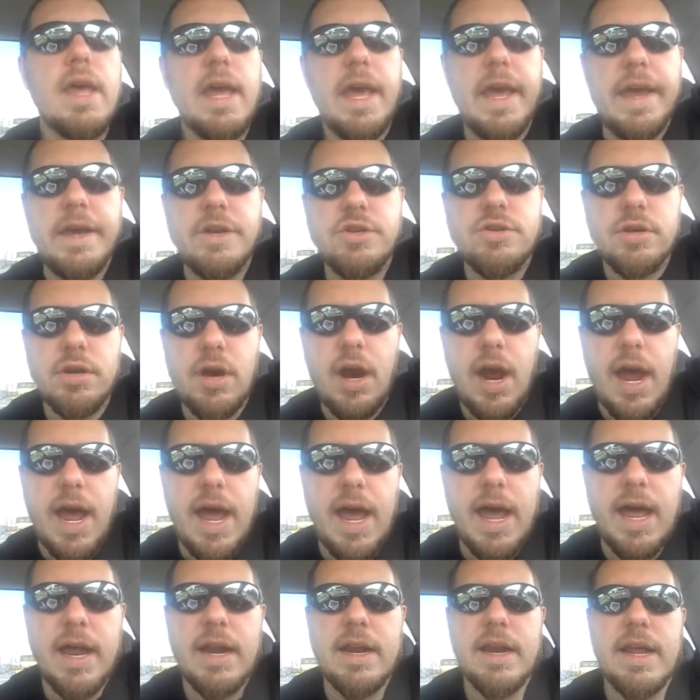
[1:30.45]
he
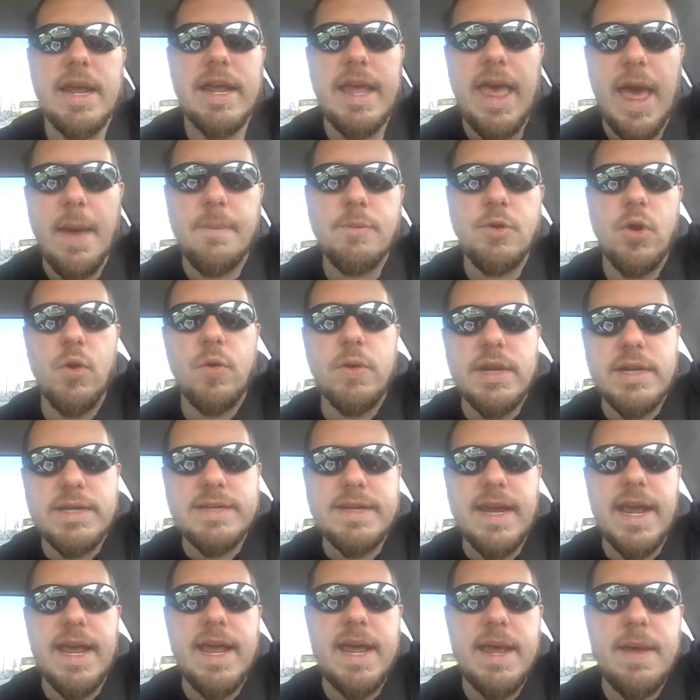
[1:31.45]
tried, he kept doing the
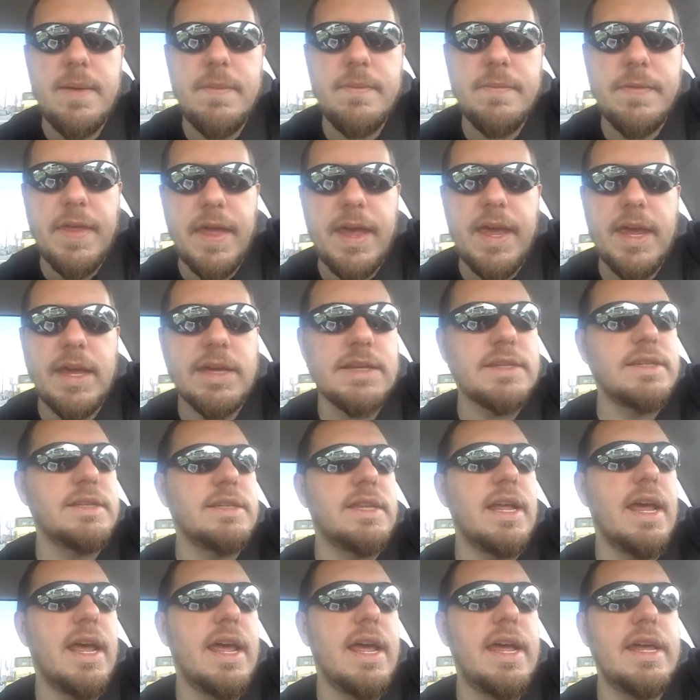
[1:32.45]
same things
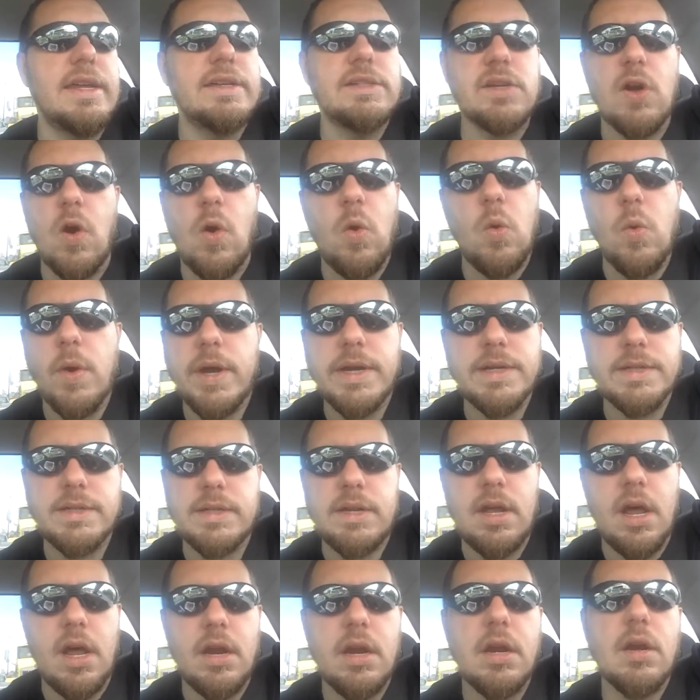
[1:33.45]
that he's always
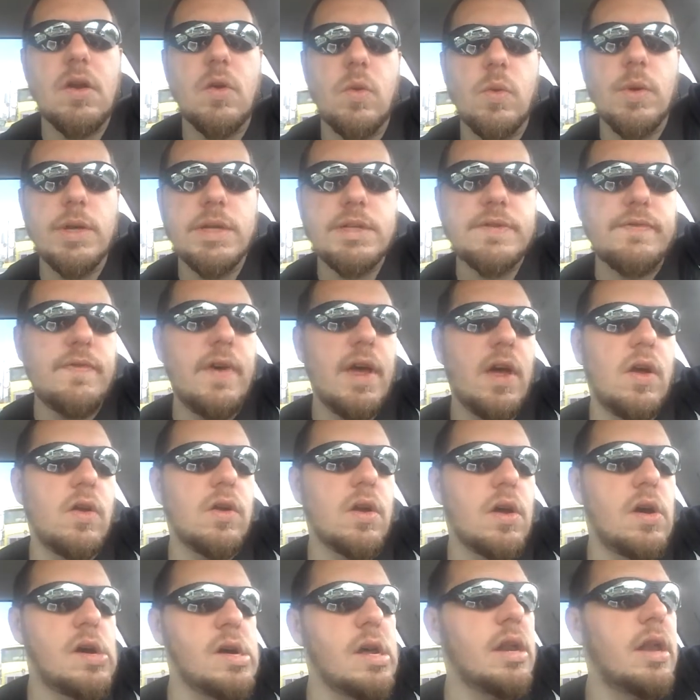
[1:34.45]
done and always
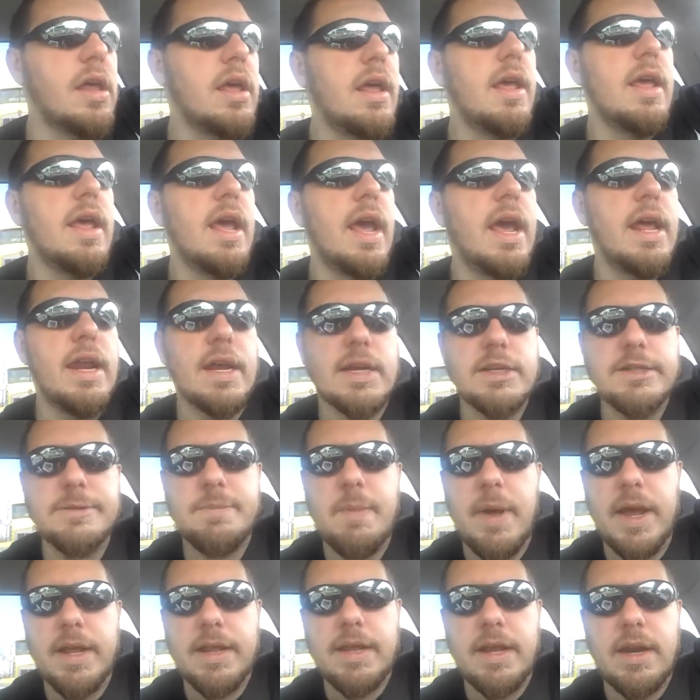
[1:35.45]
failed on, and
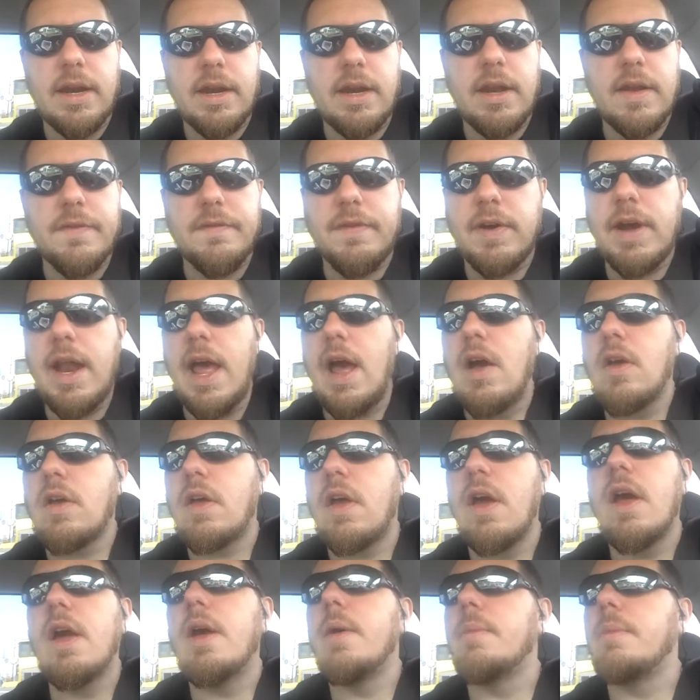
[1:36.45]
expecting a different
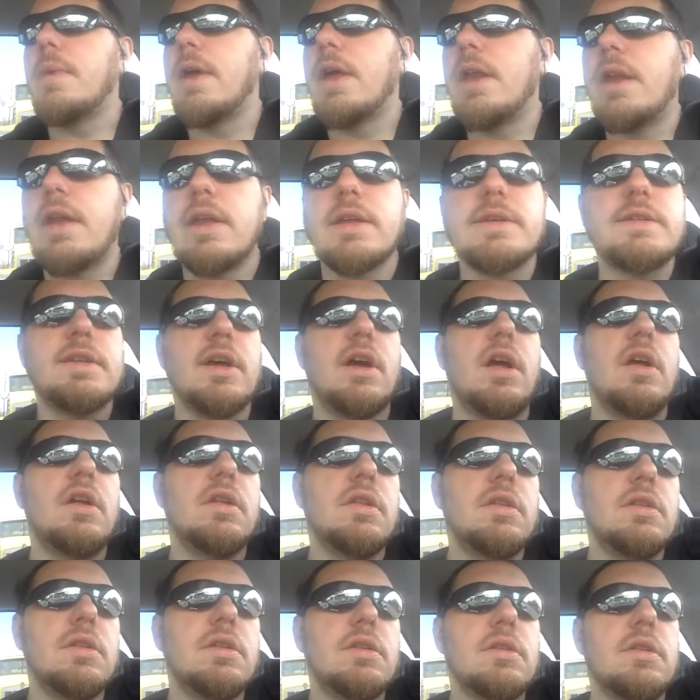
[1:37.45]
outcome. And as
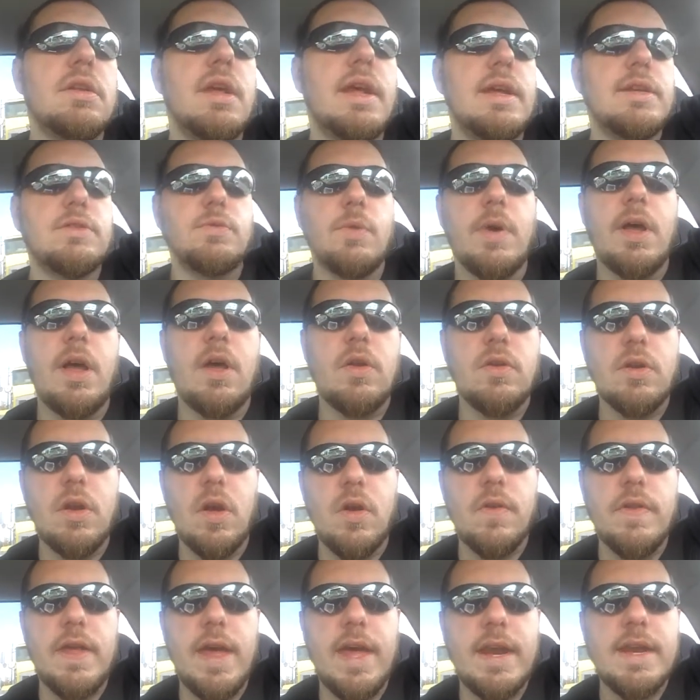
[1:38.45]
all, as we all
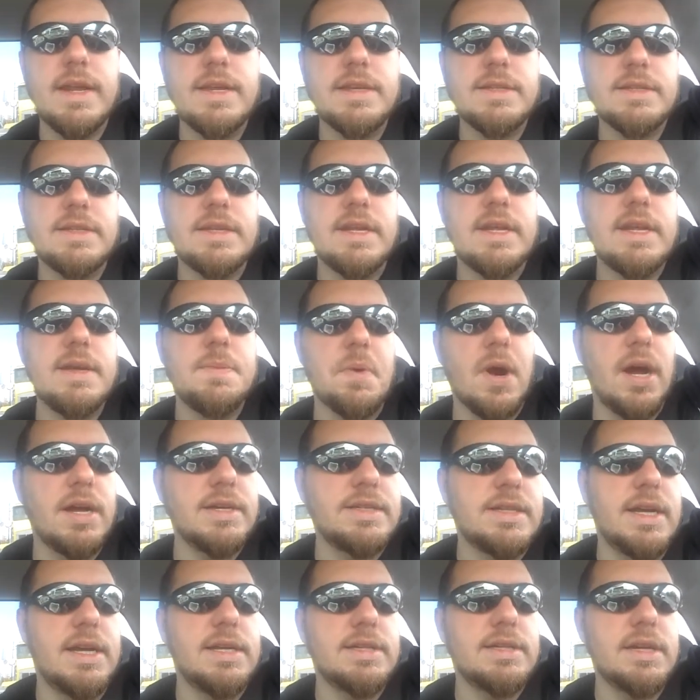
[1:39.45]
know, that is the
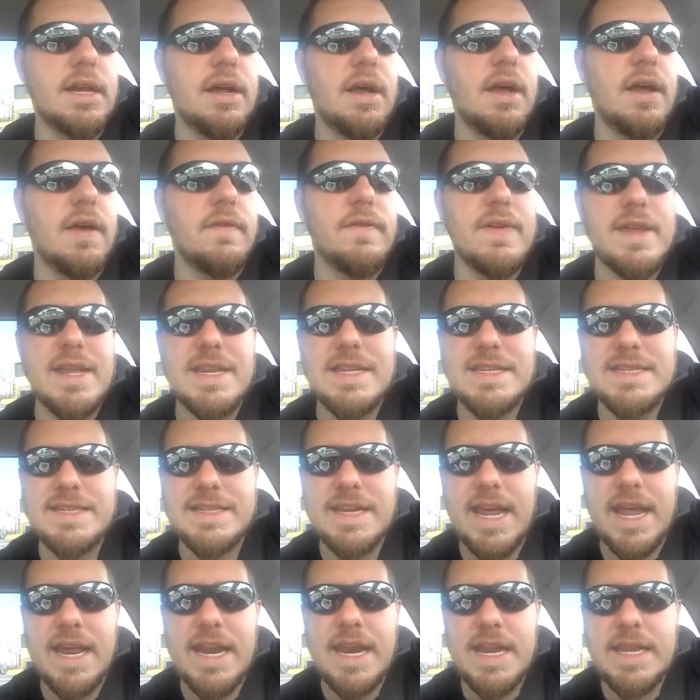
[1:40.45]
process of
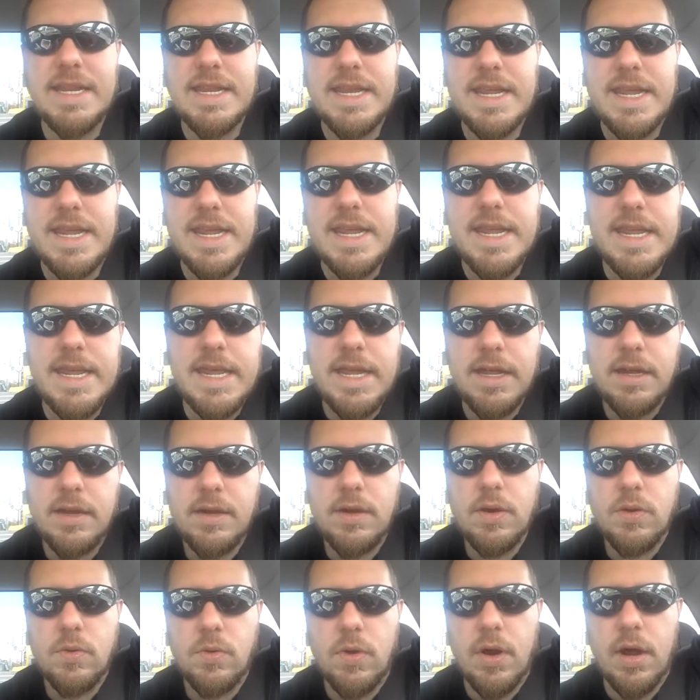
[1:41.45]
insanity,
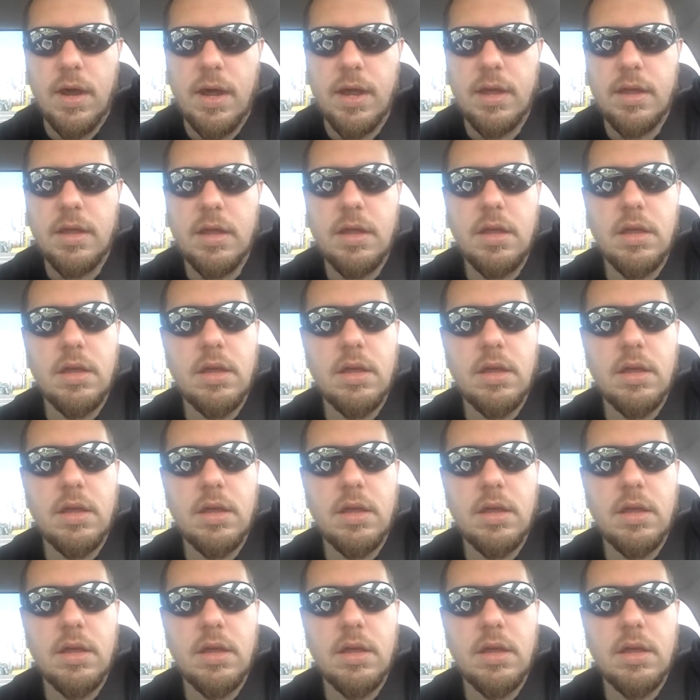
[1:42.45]
right?